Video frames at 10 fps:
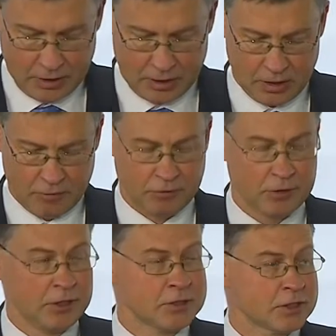Uh,
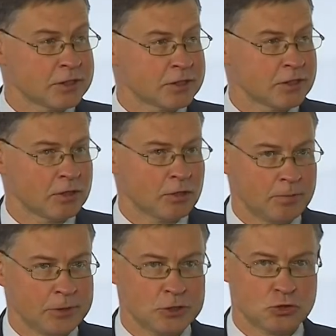for instance, uh,
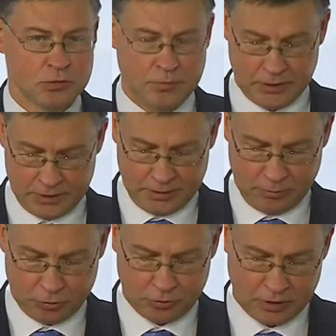companies should be
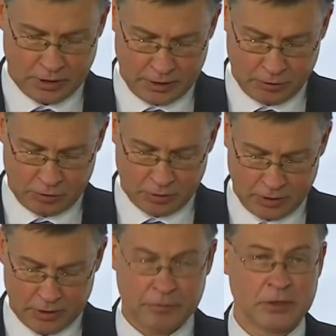able to rely on
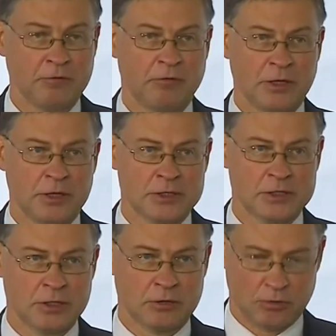equity
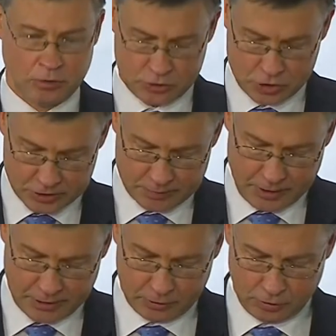financing, not just
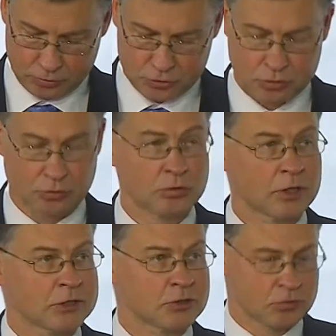bank loans, to
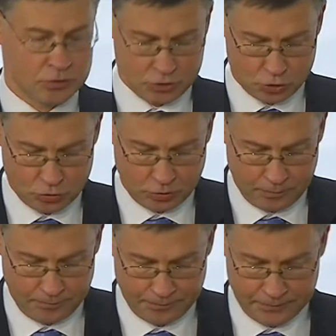get through this
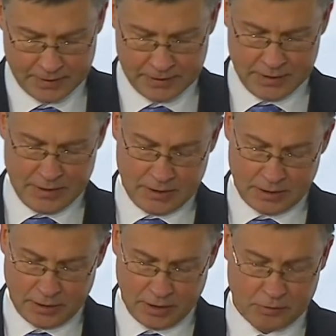storm.
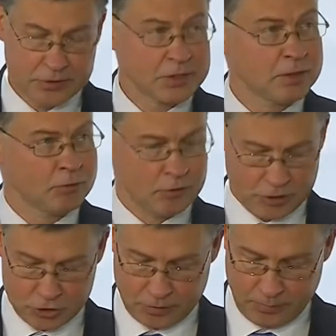In our C M U
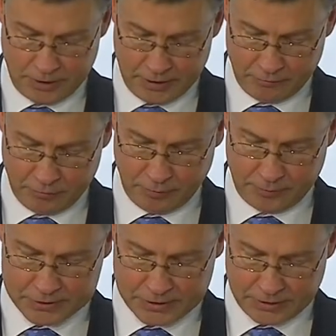action plan, we will
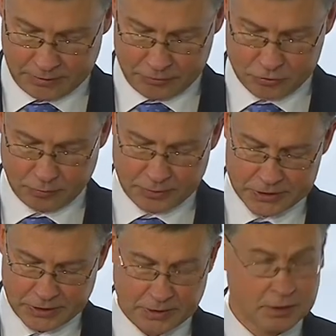present, which we will
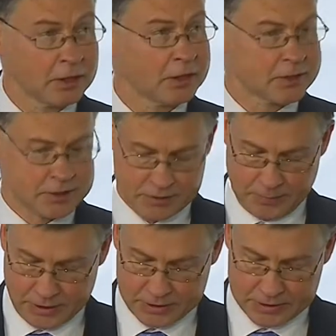present later this
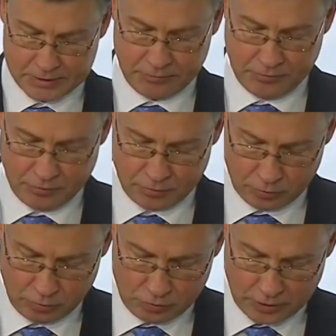month, we will
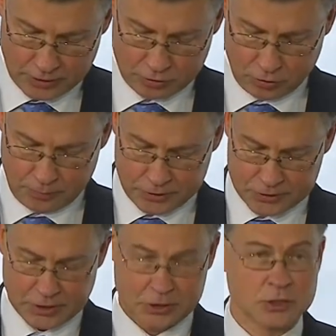look at
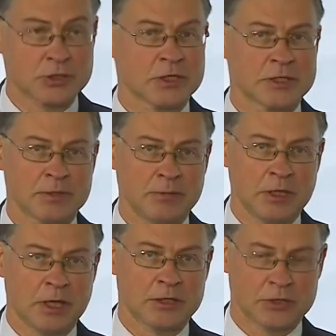topics such as S M
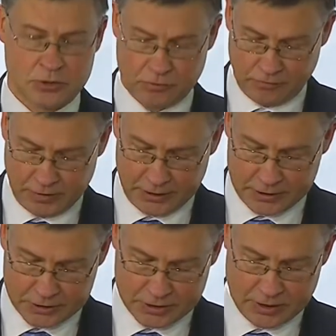E access to
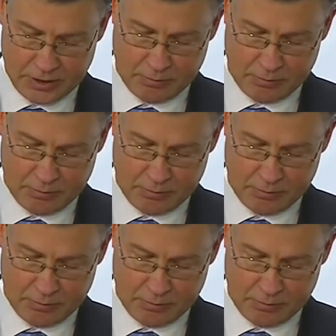finance,